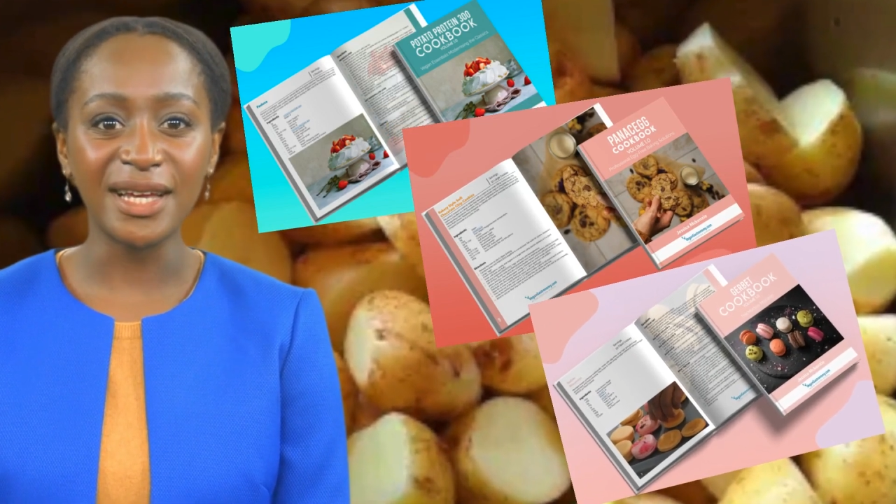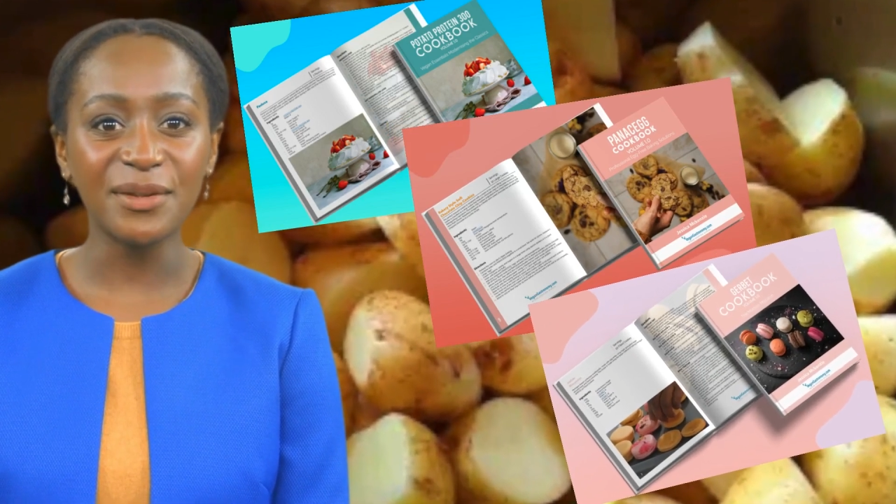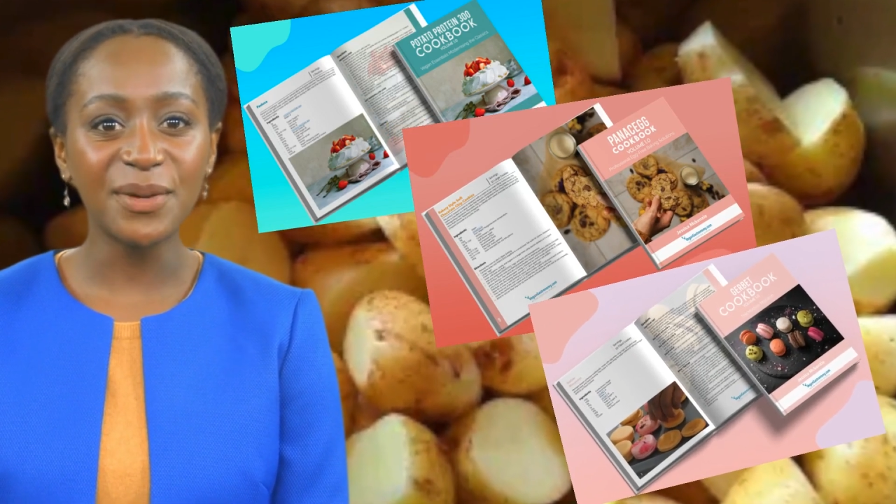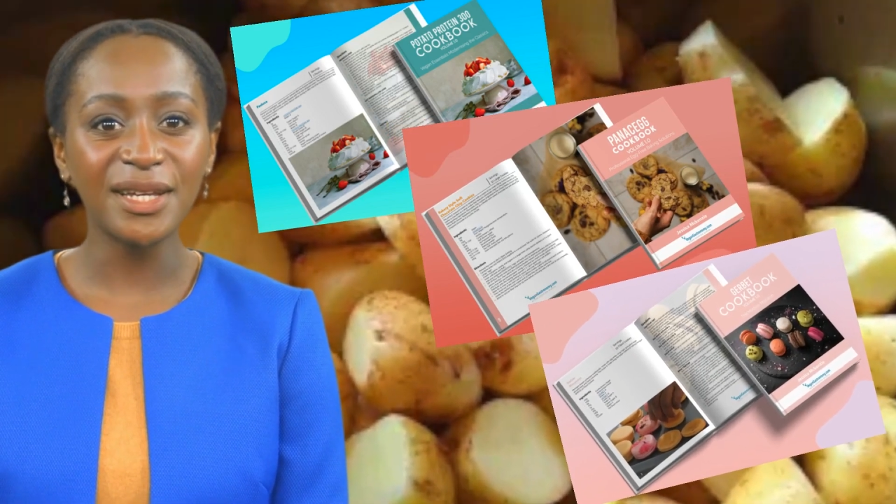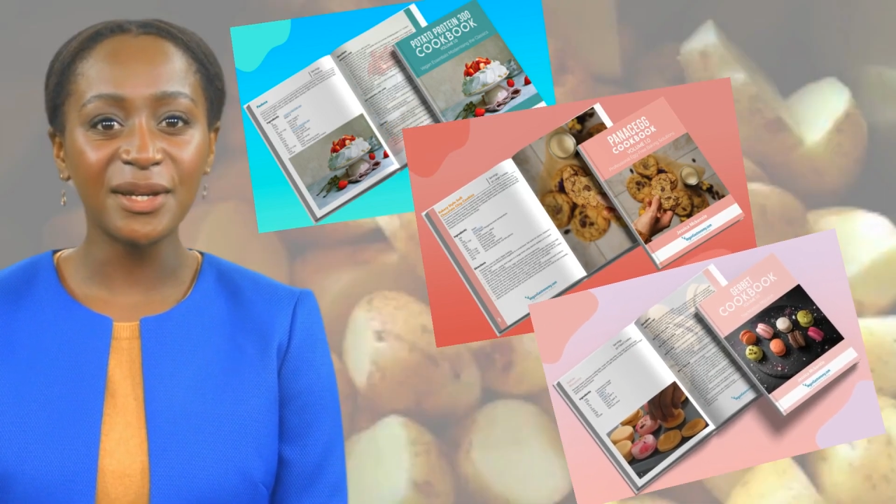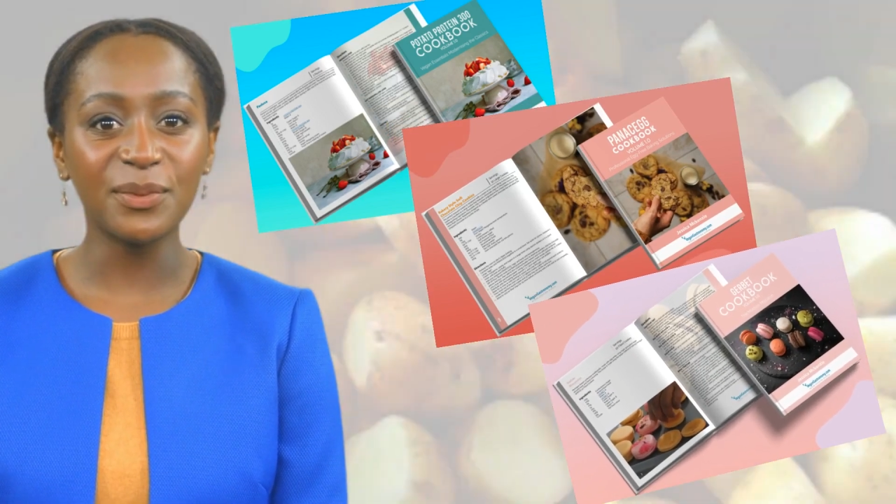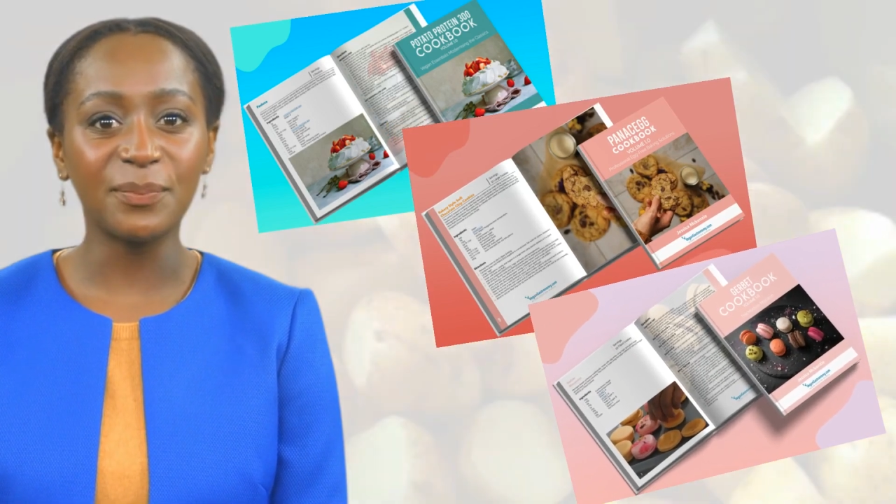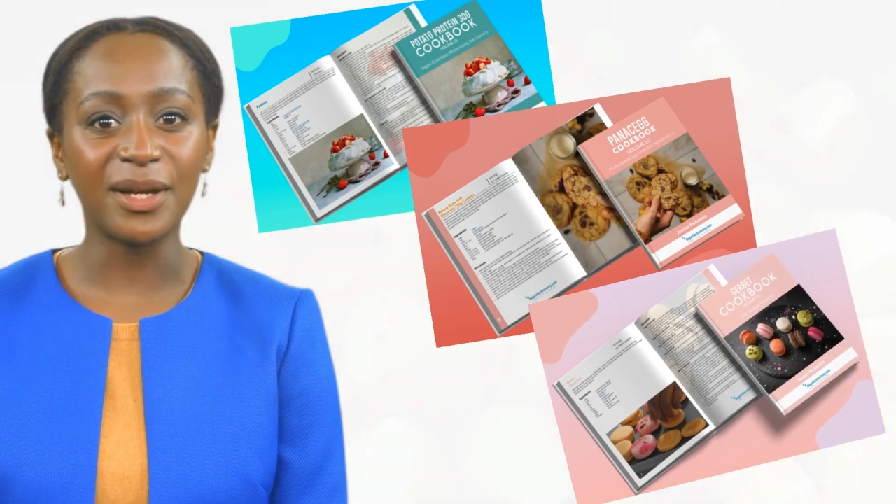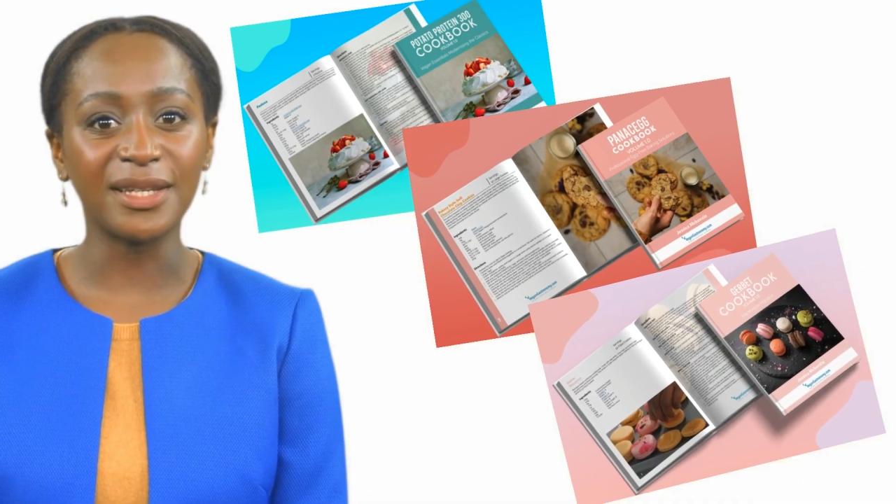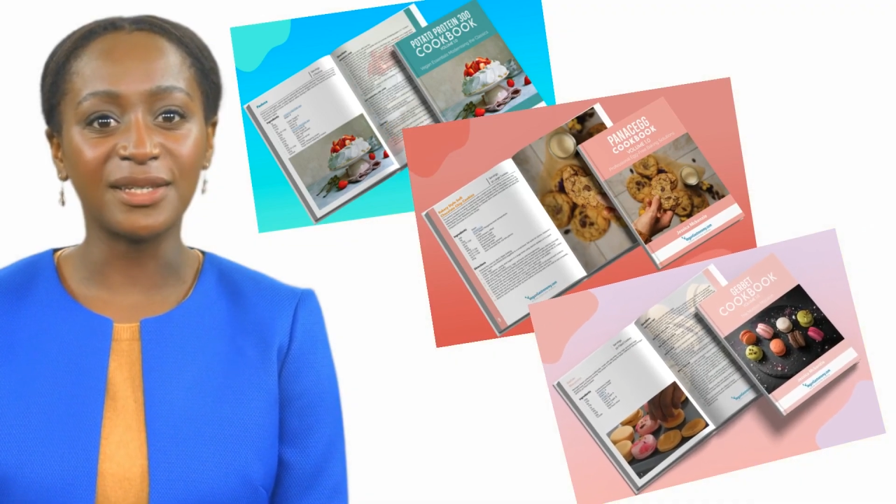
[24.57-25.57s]
a
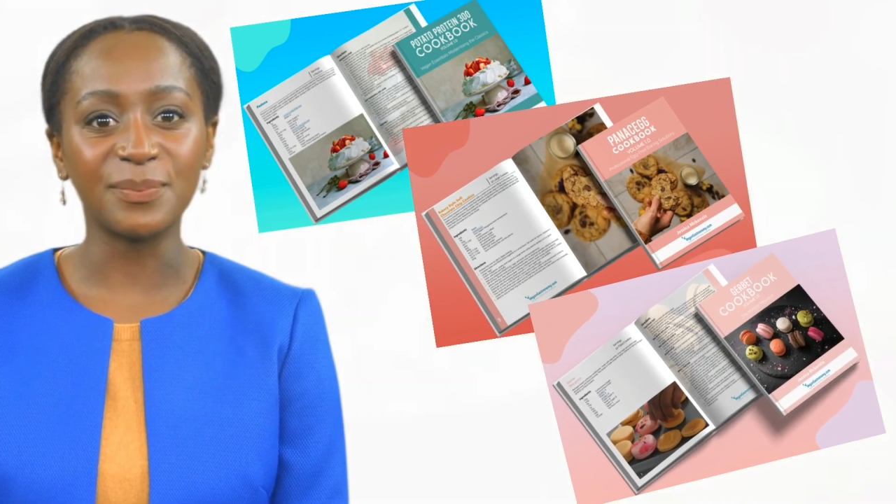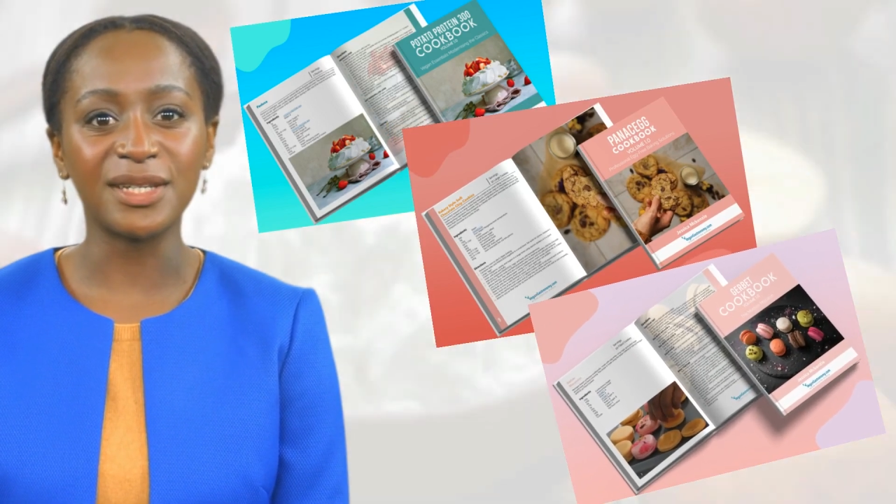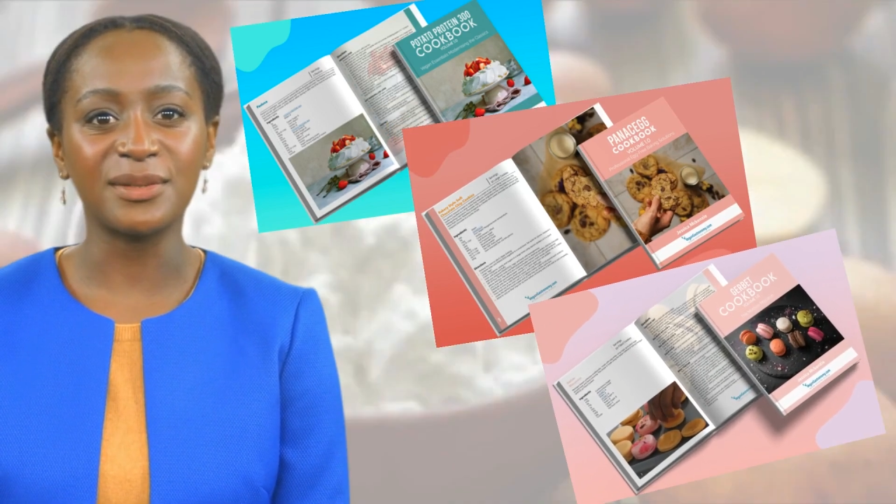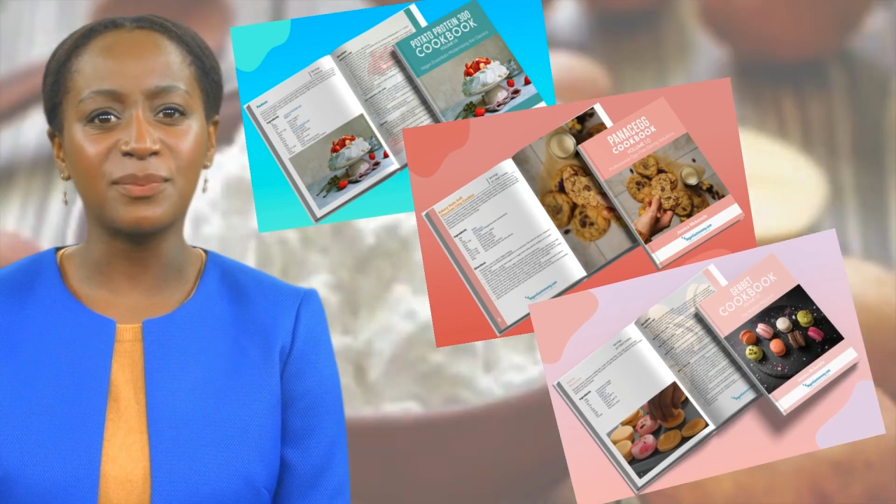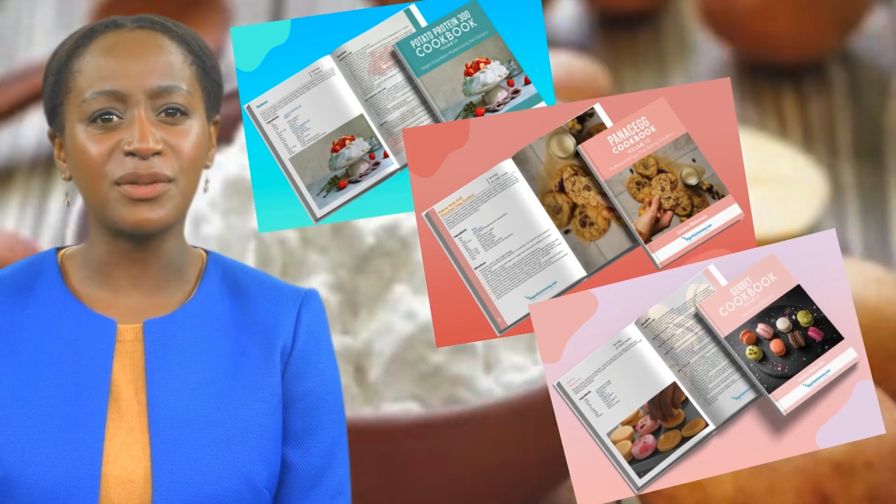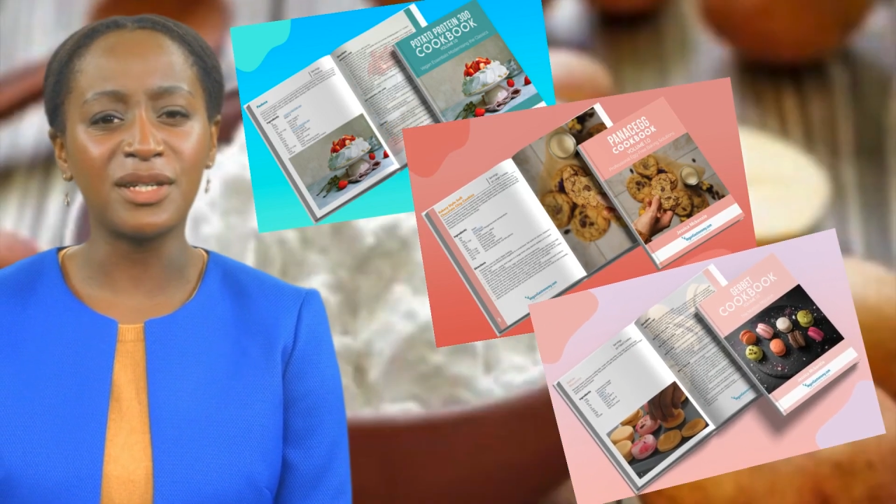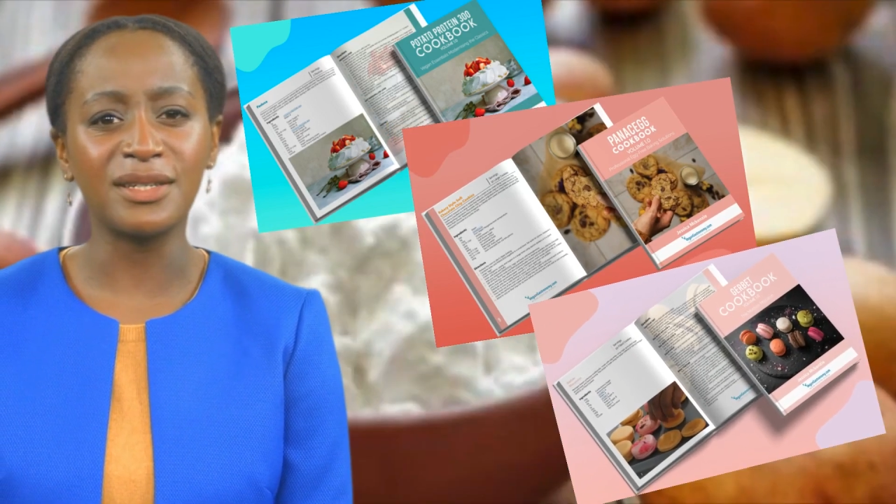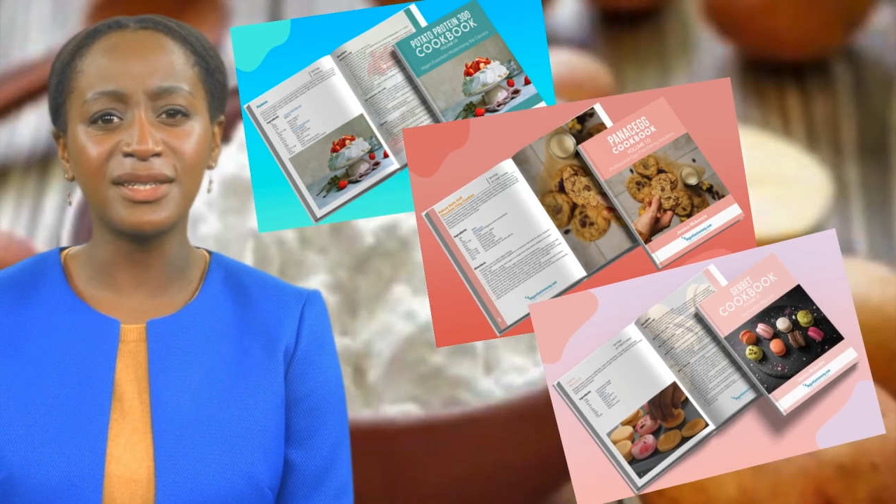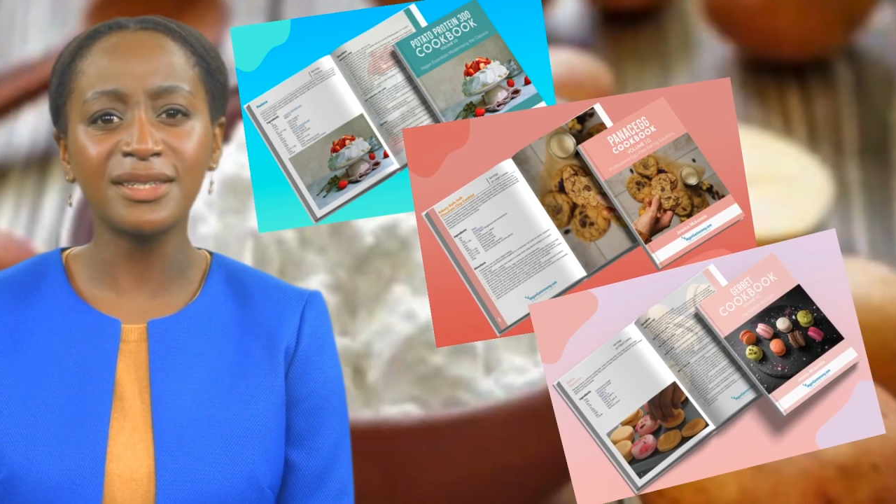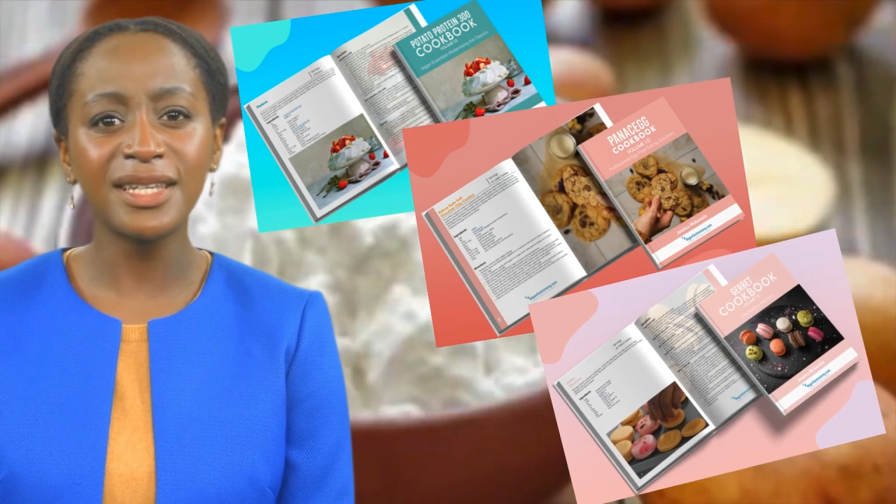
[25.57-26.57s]
remarkable plant-based product